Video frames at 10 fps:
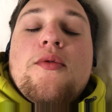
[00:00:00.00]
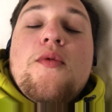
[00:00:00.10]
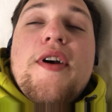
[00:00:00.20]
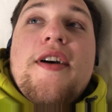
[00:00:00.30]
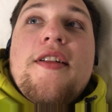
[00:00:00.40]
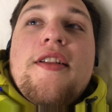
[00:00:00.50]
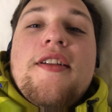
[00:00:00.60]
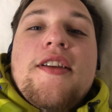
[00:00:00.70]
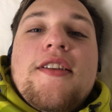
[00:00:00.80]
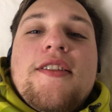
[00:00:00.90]

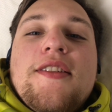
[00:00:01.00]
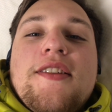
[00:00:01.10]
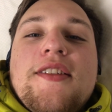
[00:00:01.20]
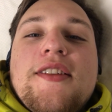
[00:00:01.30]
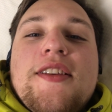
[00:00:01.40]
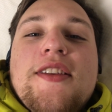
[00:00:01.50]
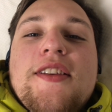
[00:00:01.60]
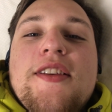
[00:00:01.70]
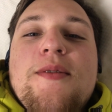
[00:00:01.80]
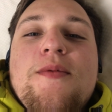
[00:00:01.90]
Well,
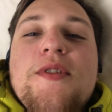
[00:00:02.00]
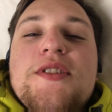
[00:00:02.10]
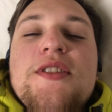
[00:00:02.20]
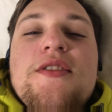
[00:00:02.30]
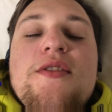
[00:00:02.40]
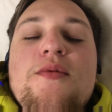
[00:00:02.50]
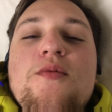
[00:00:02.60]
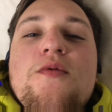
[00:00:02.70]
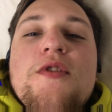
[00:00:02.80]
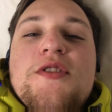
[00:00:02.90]
it wasn't the
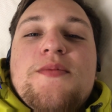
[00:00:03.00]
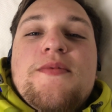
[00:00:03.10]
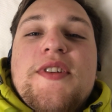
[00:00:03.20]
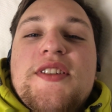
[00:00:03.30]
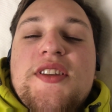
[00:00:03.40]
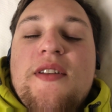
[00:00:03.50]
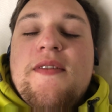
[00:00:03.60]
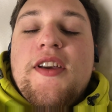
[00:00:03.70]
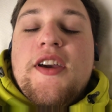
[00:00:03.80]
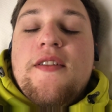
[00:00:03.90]
worst place
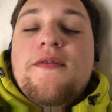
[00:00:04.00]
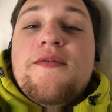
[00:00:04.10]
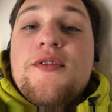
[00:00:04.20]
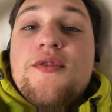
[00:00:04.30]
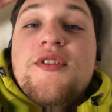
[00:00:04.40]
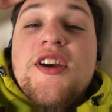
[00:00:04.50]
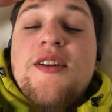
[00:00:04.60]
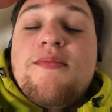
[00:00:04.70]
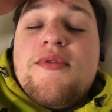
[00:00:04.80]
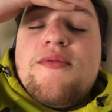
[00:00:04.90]
I've had food
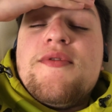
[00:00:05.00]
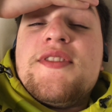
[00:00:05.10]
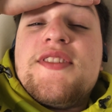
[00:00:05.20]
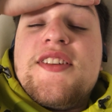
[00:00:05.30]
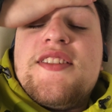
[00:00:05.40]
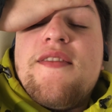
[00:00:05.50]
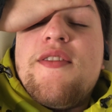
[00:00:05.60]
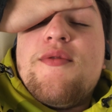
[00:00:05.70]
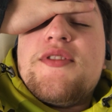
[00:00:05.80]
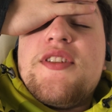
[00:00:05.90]
at, but it was it
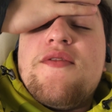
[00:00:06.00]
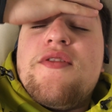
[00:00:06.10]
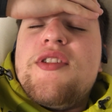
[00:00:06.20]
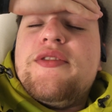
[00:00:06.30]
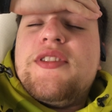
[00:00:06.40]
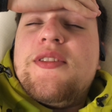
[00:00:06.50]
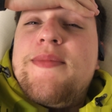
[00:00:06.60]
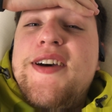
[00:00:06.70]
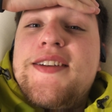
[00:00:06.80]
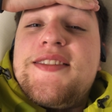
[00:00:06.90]
definitely wasn't even close to the
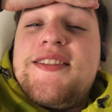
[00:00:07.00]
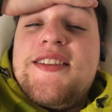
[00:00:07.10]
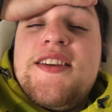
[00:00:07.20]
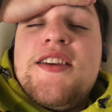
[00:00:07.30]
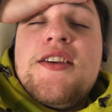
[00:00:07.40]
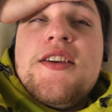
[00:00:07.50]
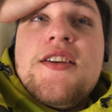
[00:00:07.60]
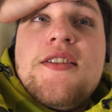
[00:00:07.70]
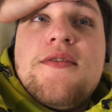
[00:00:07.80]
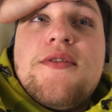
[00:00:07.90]
best
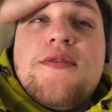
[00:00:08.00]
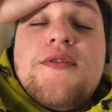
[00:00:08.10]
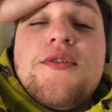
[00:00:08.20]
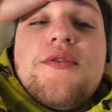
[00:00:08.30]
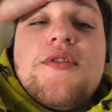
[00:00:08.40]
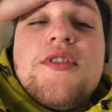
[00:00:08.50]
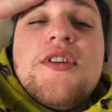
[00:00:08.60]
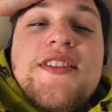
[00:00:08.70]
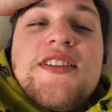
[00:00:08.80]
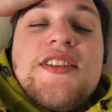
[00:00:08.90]
for food.
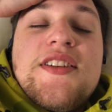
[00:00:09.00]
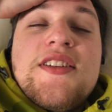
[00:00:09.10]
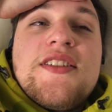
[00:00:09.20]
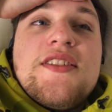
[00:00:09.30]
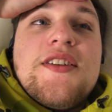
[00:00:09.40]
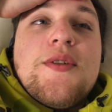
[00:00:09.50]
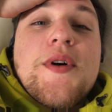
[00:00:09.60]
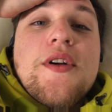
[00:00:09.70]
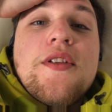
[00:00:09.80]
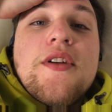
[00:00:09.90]
Eh, oh
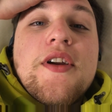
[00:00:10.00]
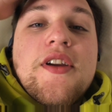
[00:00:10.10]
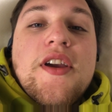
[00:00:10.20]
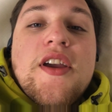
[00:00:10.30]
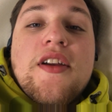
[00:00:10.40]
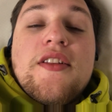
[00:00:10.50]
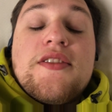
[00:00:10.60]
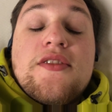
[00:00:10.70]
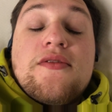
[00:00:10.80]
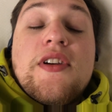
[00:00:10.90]
well. Hey, at
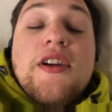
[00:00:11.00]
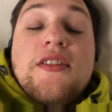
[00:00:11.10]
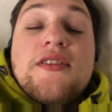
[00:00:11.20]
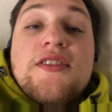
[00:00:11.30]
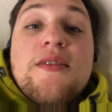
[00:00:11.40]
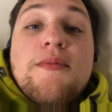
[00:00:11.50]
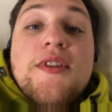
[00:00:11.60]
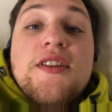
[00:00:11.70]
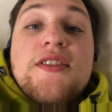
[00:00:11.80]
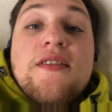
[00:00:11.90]
least I tried
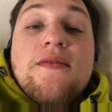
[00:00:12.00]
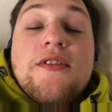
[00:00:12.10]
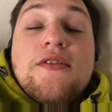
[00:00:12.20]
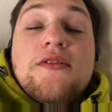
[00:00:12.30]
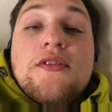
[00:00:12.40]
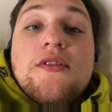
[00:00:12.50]
something different.